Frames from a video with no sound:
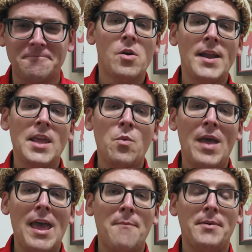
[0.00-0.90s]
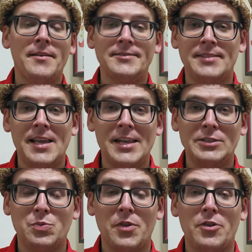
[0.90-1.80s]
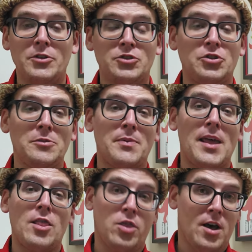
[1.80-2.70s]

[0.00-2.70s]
No idea what happened on tennis with their stupid